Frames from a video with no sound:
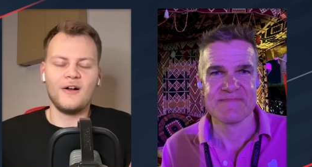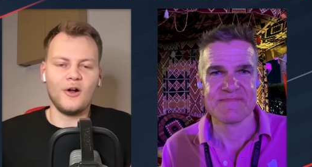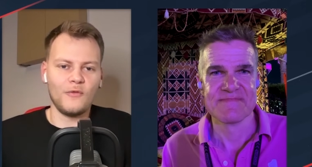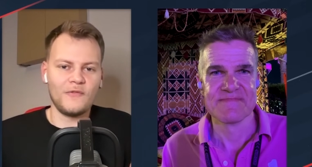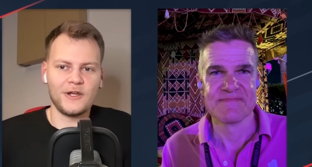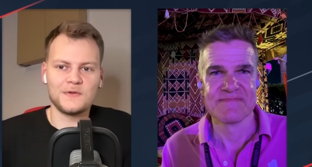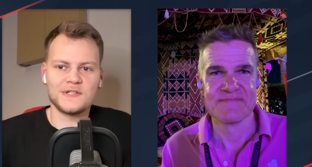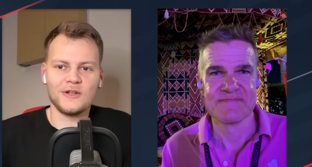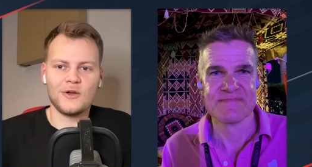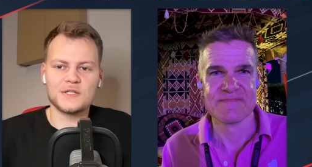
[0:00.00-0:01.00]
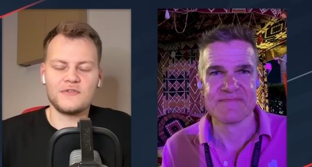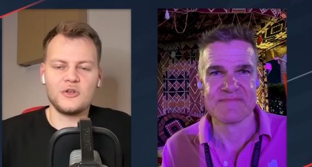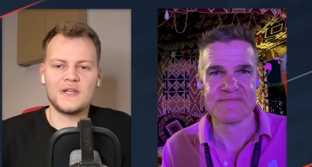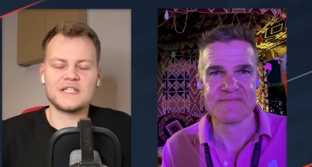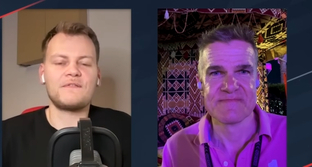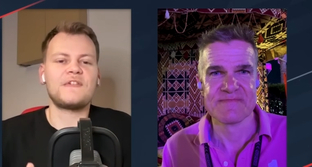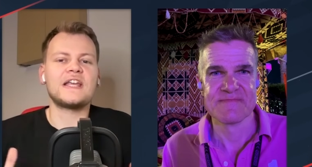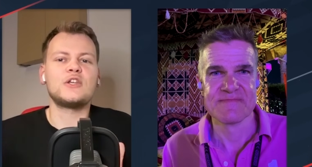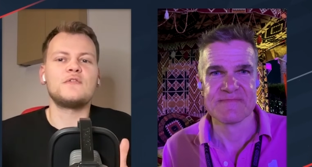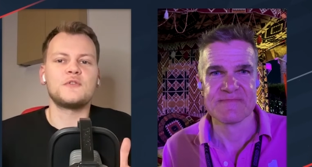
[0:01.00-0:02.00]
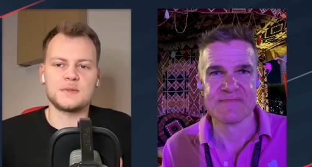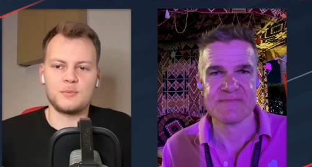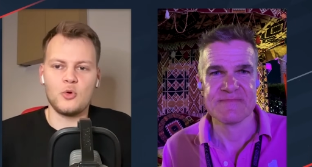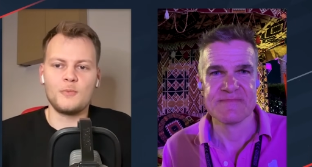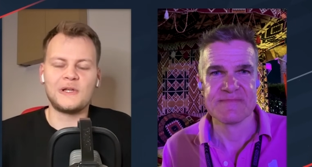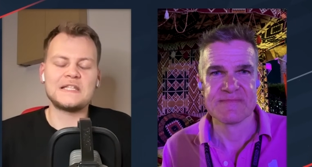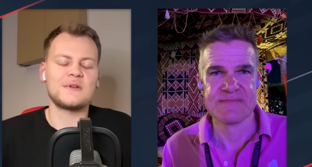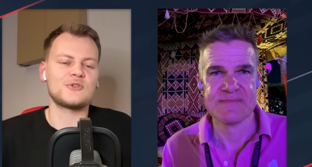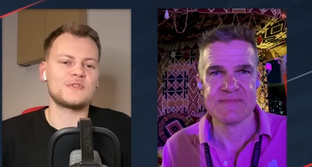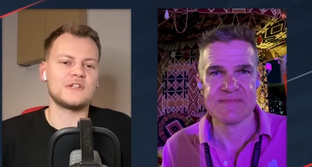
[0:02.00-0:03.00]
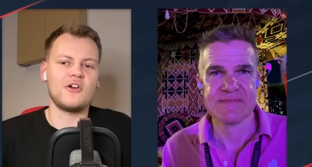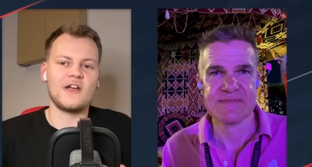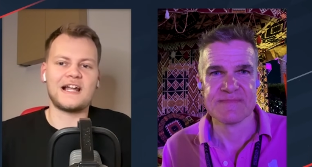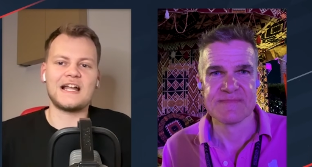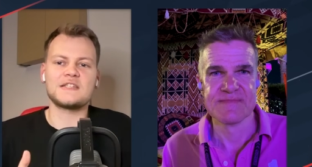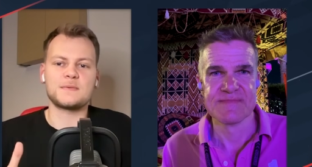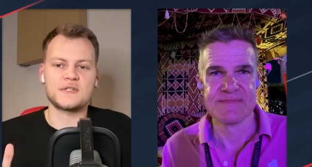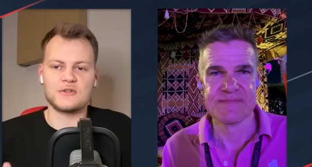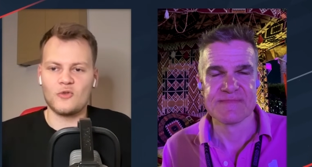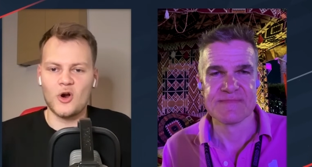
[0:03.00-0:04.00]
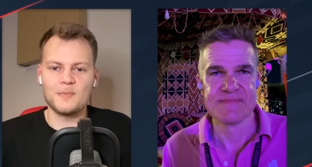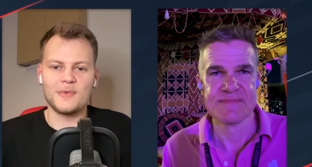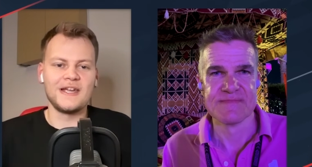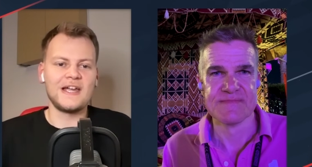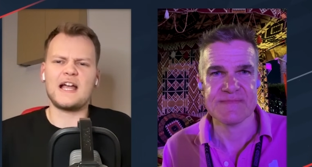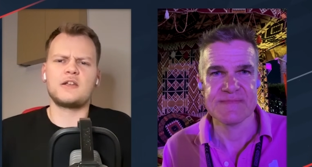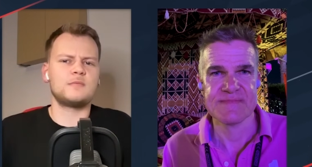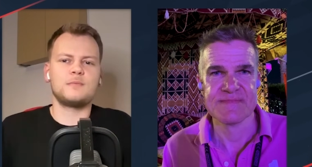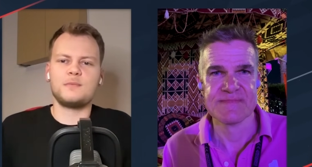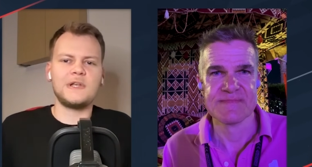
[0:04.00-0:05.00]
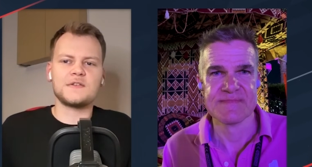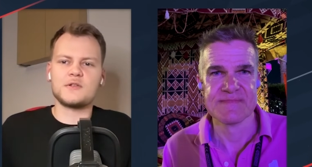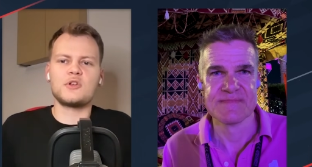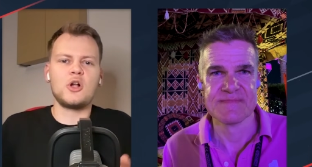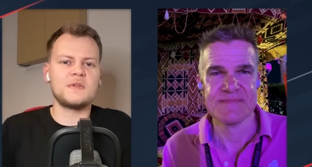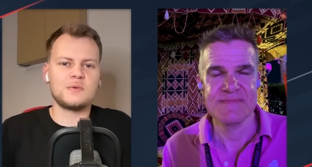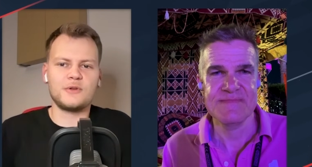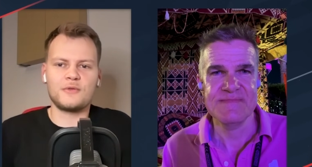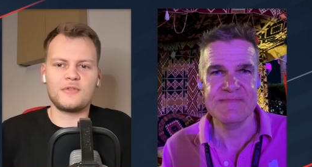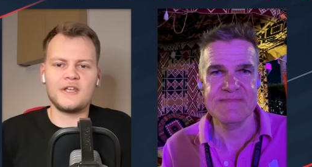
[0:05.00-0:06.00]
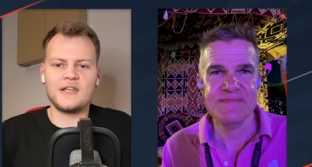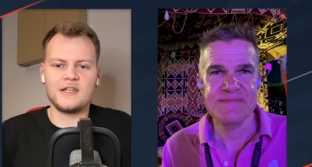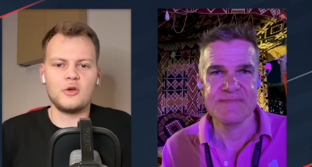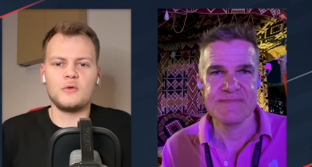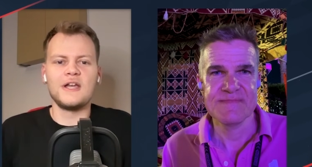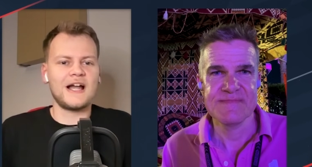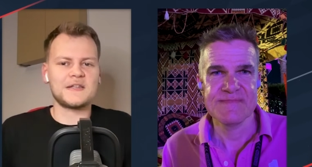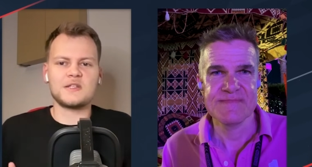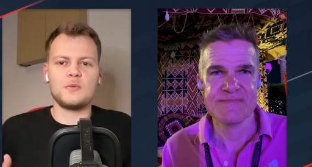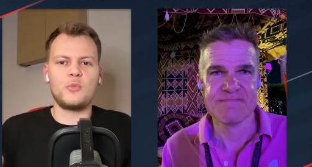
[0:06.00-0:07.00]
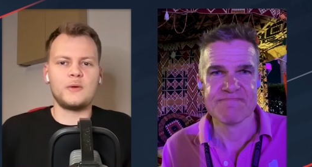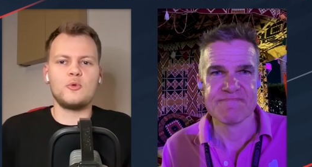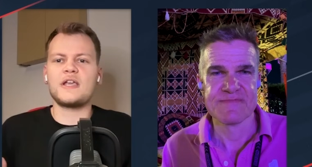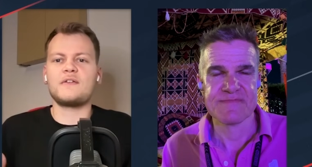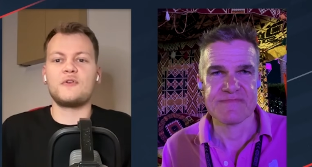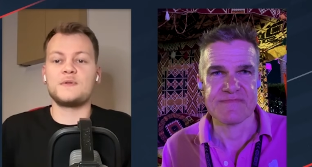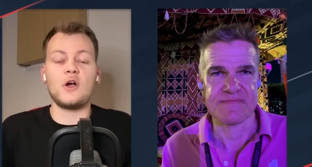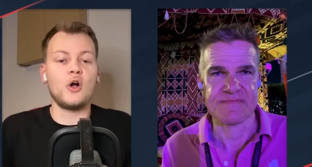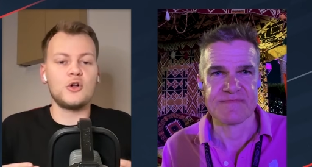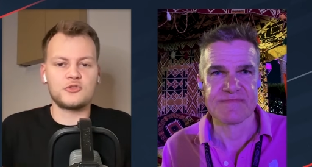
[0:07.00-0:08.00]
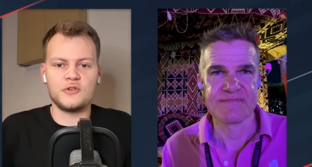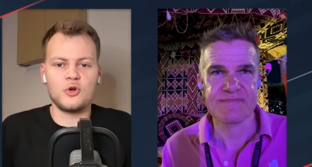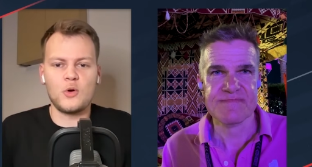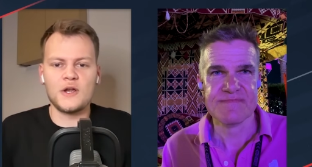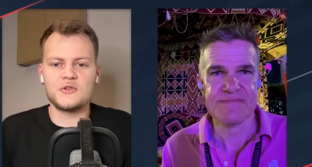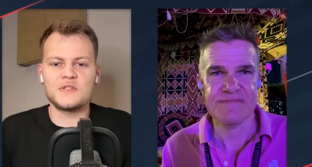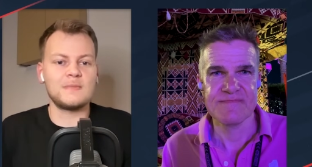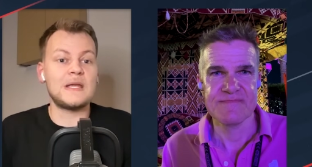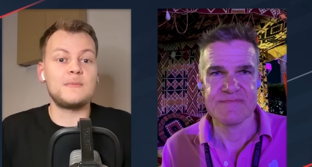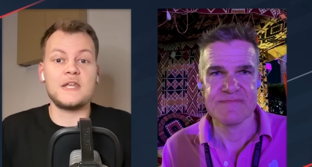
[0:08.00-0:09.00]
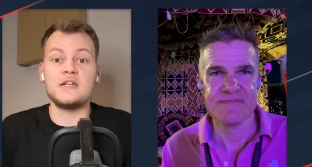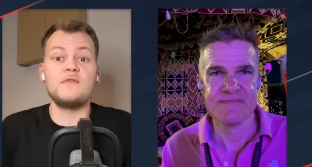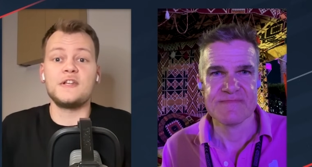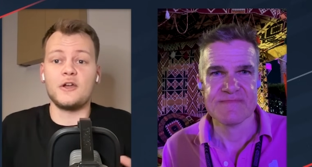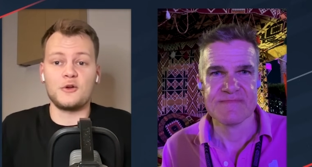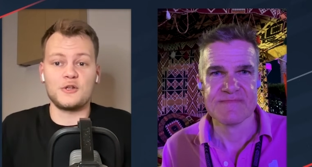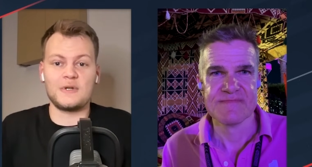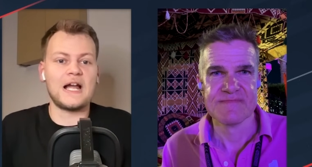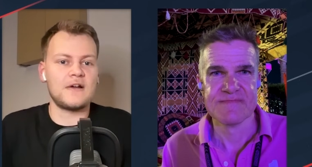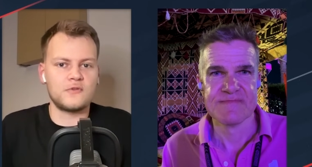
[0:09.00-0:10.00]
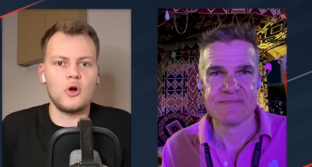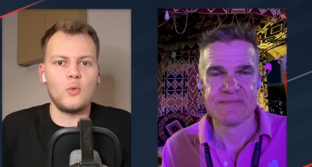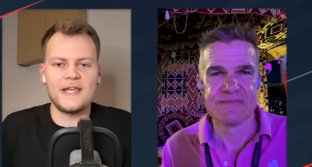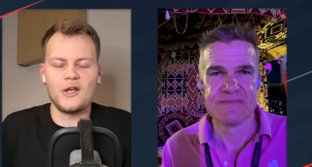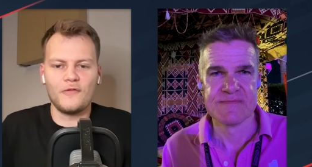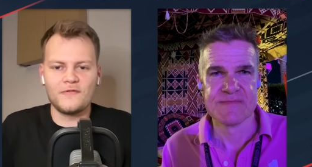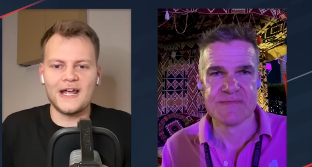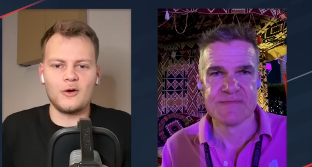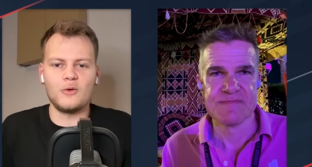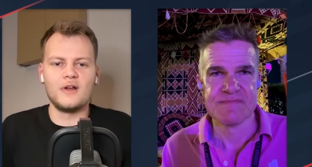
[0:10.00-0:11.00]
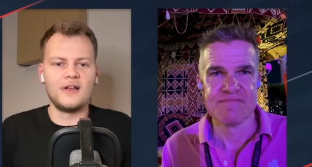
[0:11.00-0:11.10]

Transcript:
Speaker 1: our videos the last few weeks, thank you for your support. Please make sure to like and subscribe, and let us know in the comments what you're thinking. You know, at some point we'll get through to answering your questions, maybe in a video, because we have got a week off now.